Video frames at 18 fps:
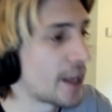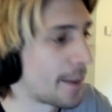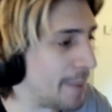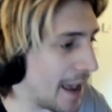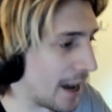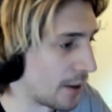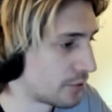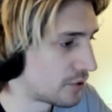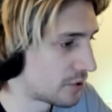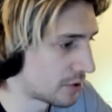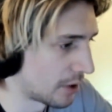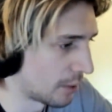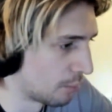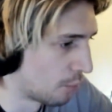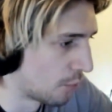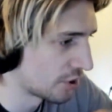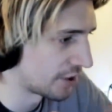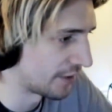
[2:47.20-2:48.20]
about,
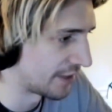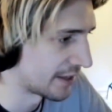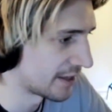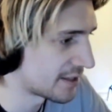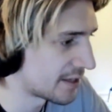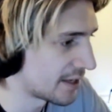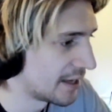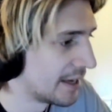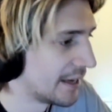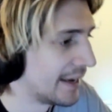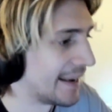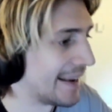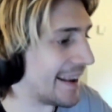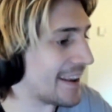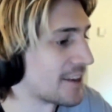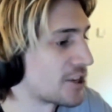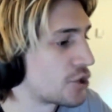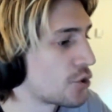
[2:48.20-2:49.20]
most of the things,
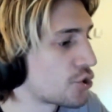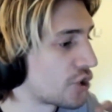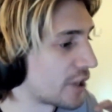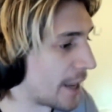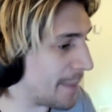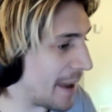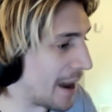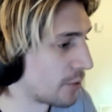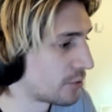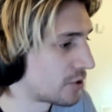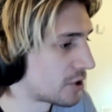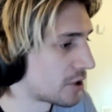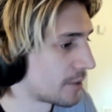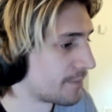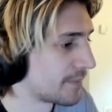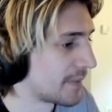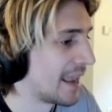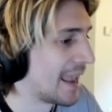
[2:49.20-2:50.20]
is usually about
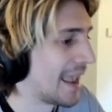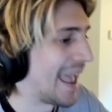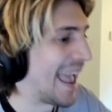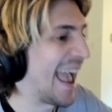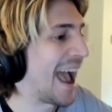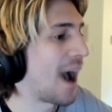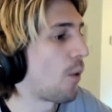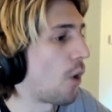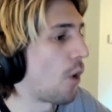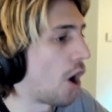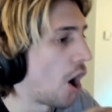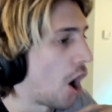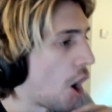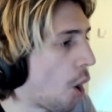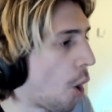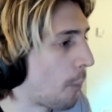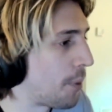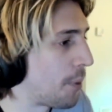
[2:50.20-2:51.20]
how
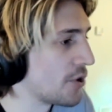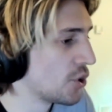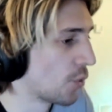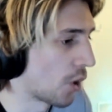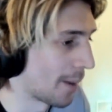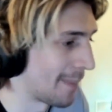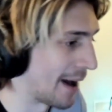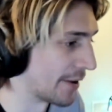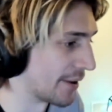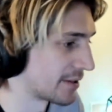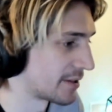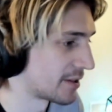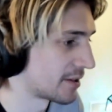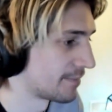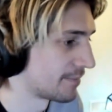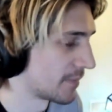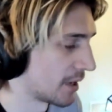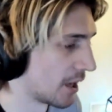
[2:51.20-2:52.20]
open you are about
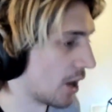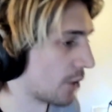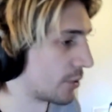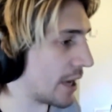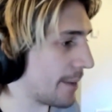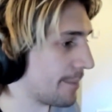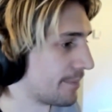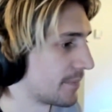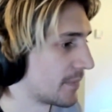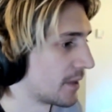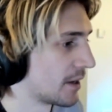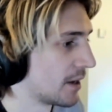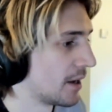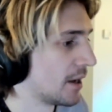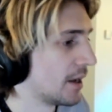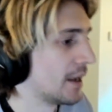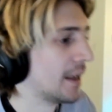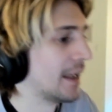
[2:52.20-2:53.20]
it, okay?
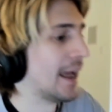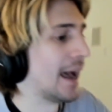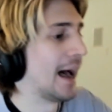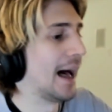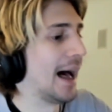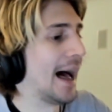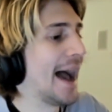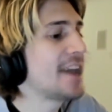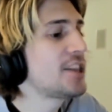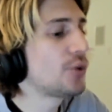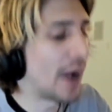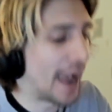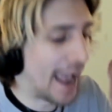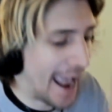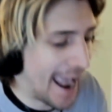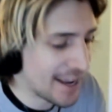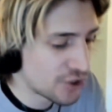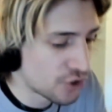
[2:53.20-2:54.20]
I do
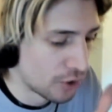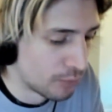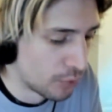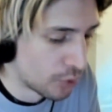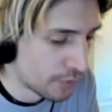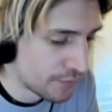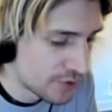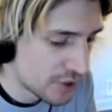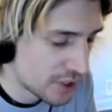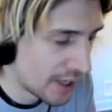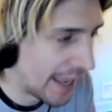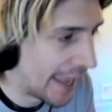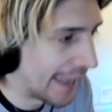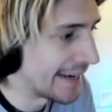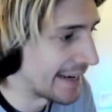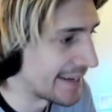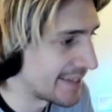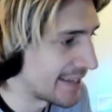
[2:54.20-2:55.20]
asshole moves
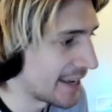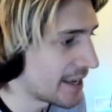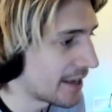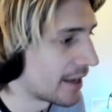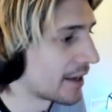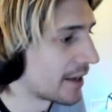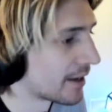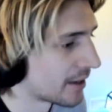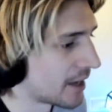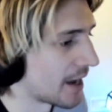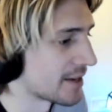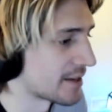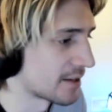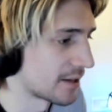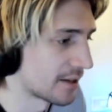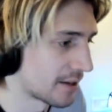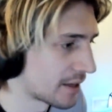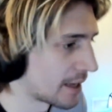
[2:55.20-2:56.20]
and I say, guys,
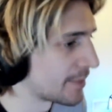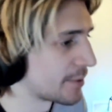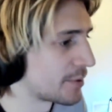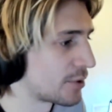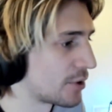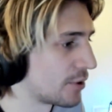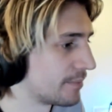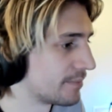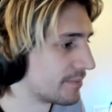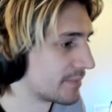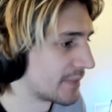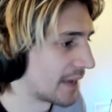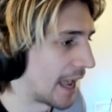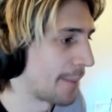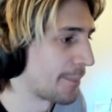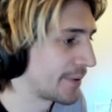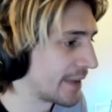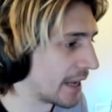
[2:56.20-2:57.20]
can I be honest with you?
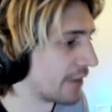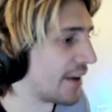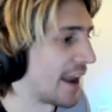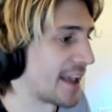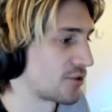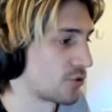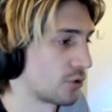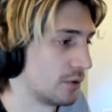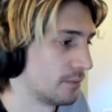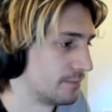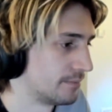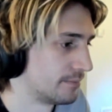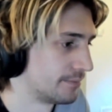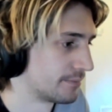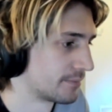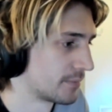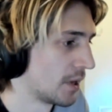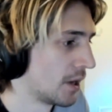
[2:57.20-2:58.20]
I'm kind of an asshole,
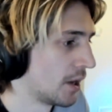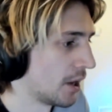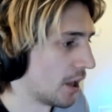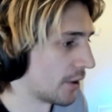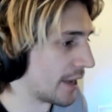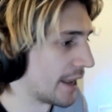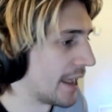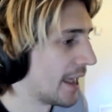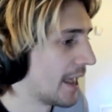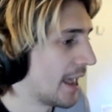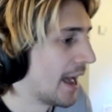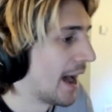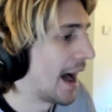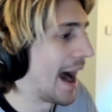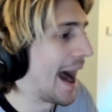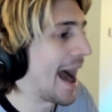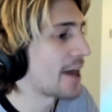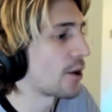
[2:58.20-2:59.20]
okay?
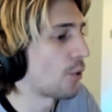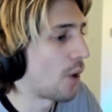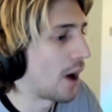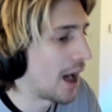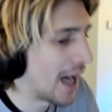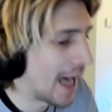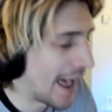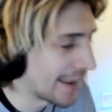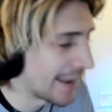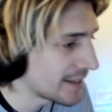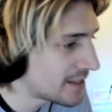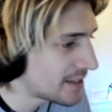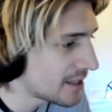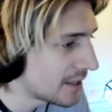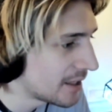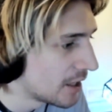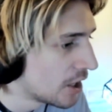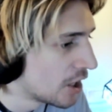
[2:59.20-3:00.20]
I don't hide it,
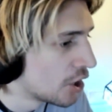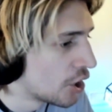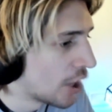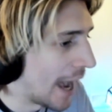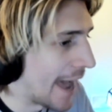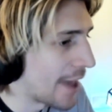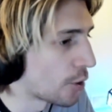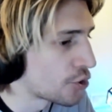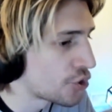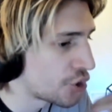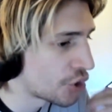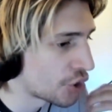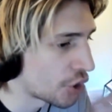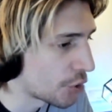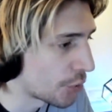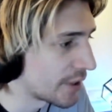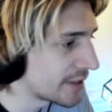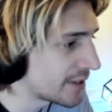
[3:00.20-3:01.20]
I don't
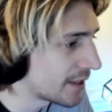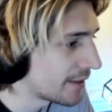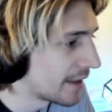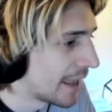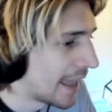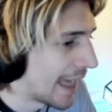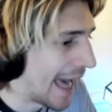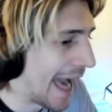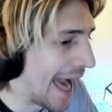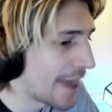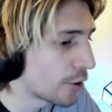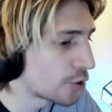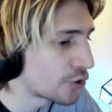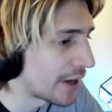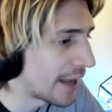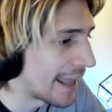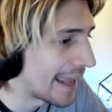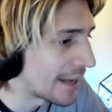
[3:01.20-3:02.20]
sugarcoat it, I don't
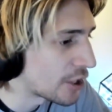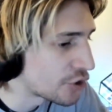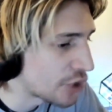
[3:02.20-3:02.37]
try to, I don't